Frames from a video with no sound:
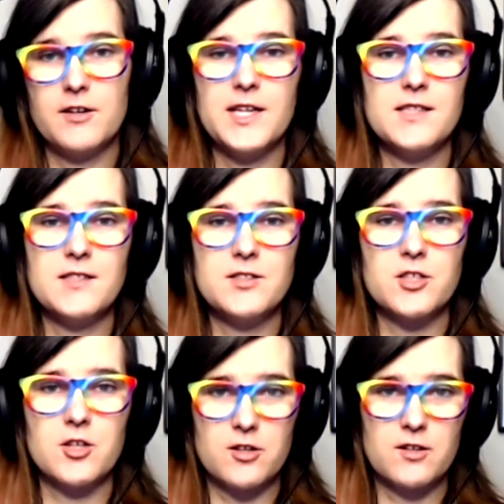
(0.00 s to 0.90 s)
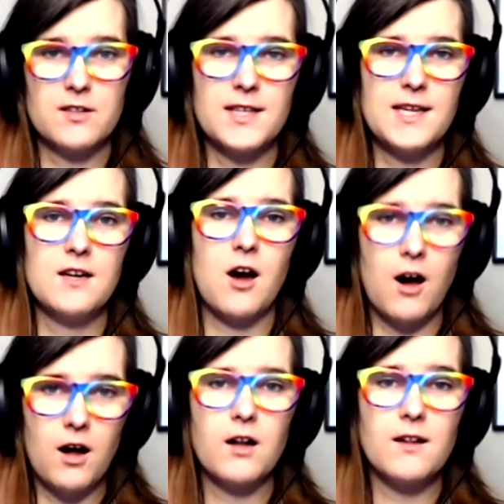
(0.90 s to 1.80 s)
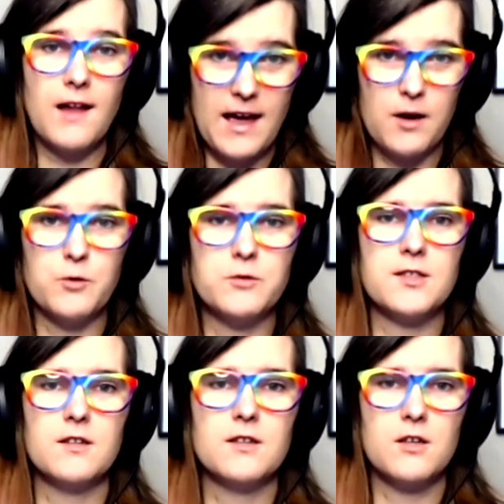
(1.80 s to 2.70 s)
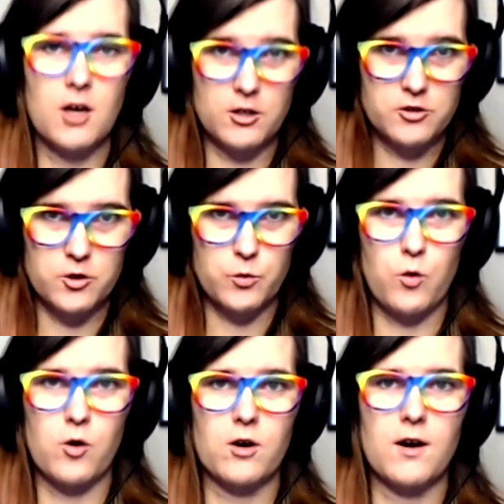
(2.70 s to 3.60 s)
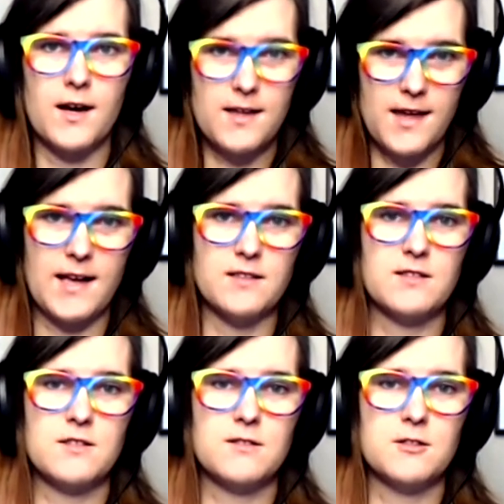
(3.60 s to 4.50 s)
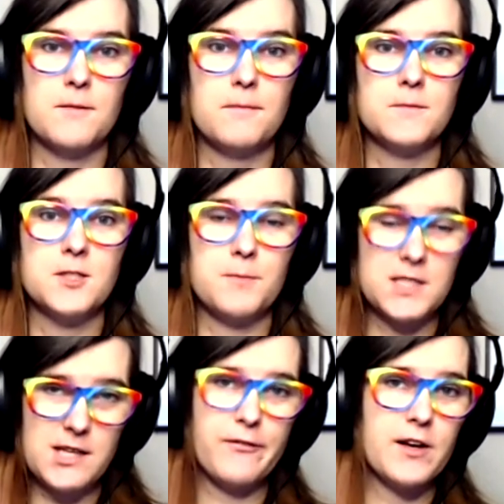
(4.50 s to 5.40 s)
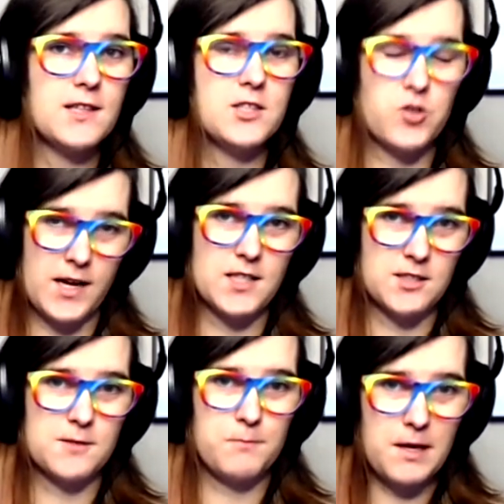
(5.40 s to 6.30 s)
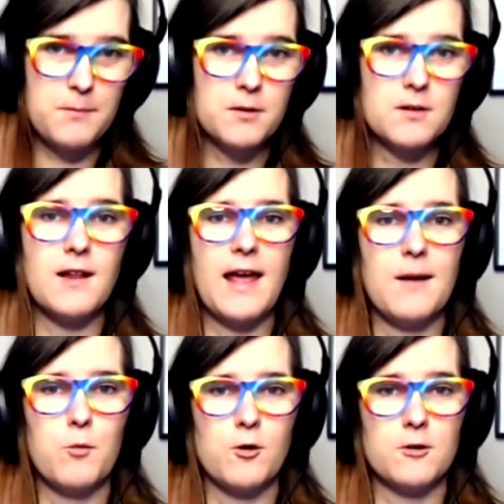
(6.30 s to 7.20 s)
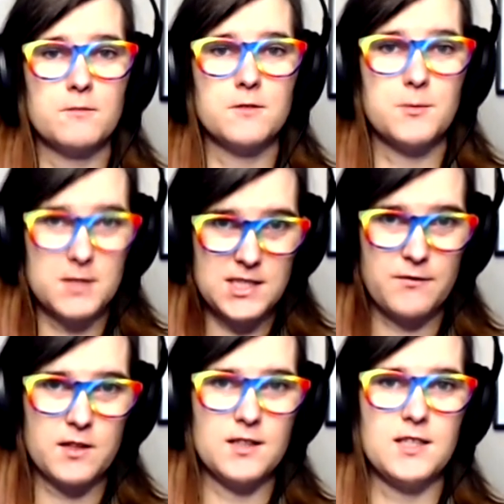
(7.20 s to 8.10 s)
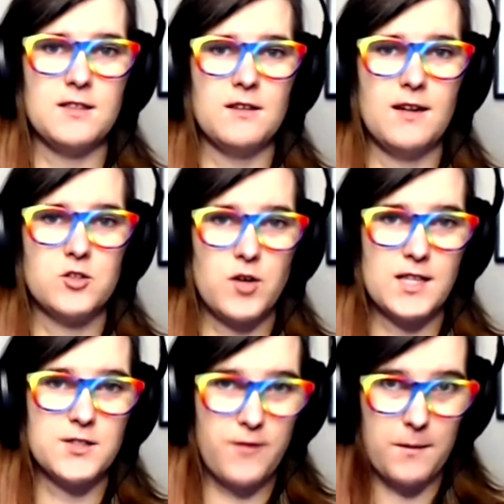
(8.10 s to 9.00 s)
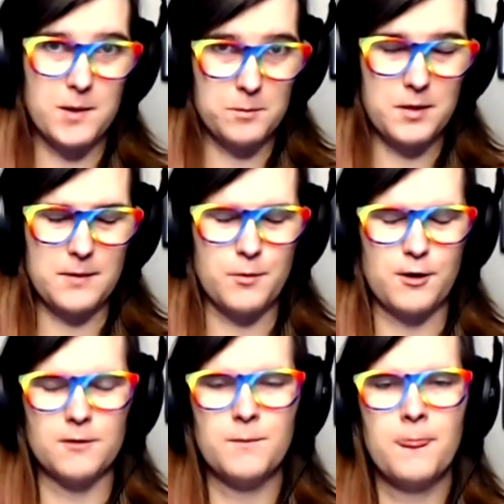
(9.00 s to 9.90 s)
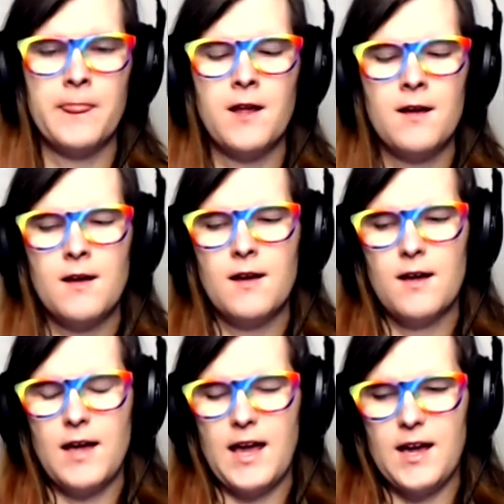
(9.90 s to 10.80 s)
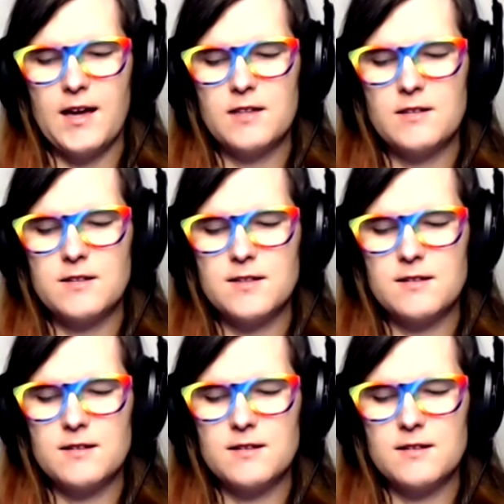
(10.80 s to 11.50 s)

is currently an all-out culture war against specifically trans people and more specifically trans feminine people. And